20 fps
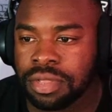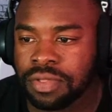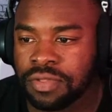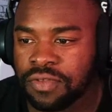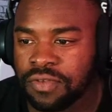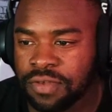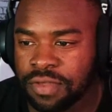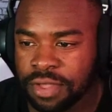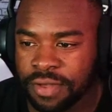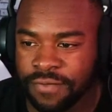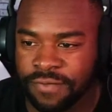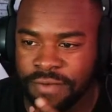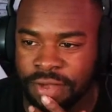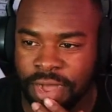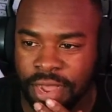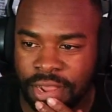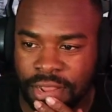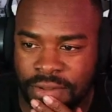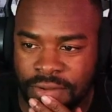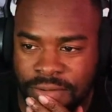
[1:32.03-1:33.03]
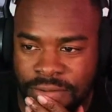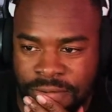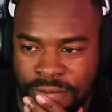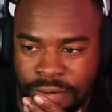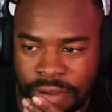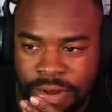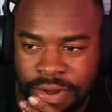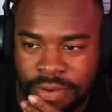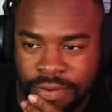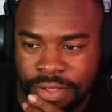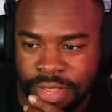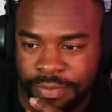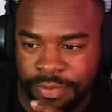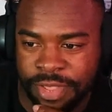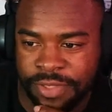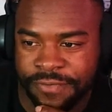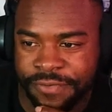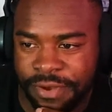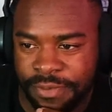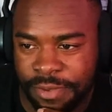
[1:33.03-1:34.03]
Giovanni. Oh, I know him.
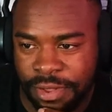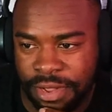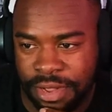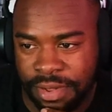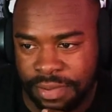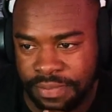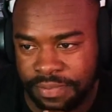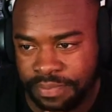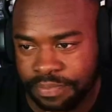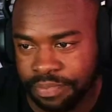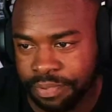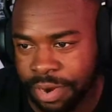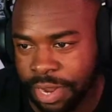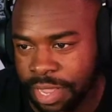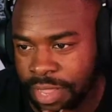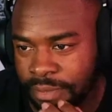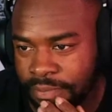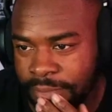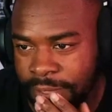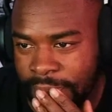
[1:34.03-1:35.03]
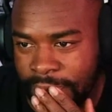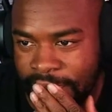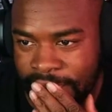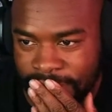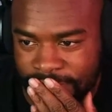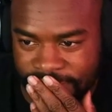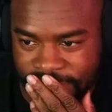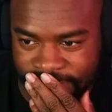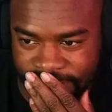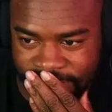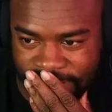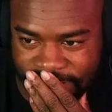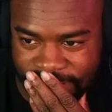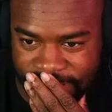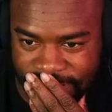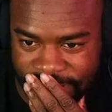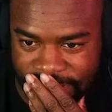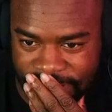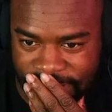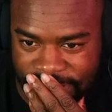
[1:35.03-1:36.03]
He's from uh Breaking Bad and stuff like
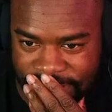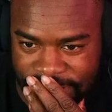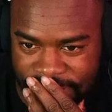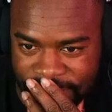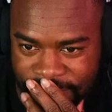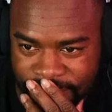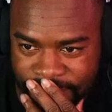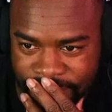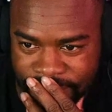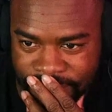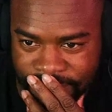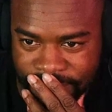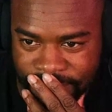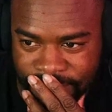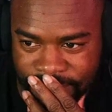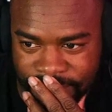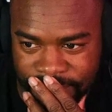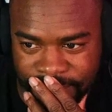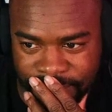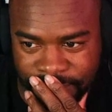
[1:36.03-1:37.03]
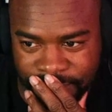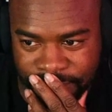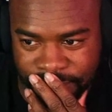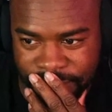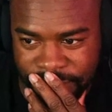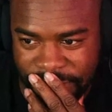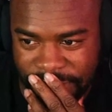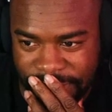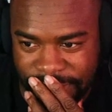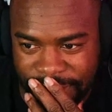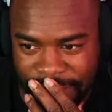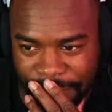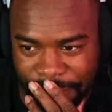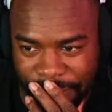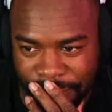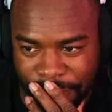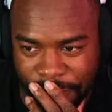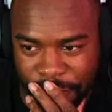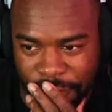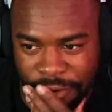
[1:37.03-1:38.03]
that. I think then gotta be
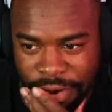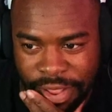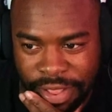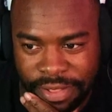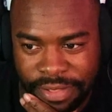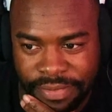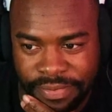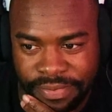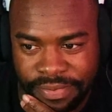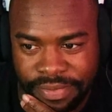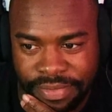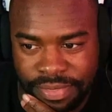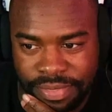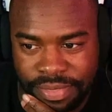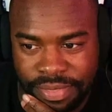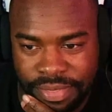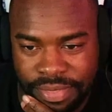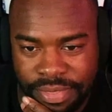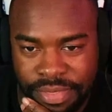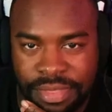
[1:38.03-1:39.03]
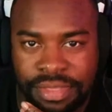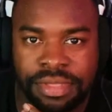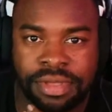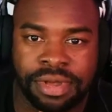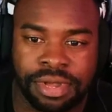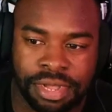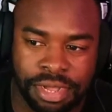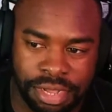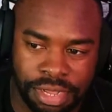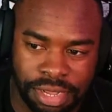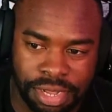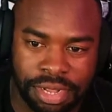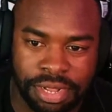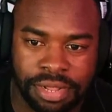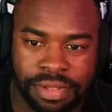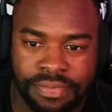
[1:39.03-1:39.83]
more, right? Okay, yeah.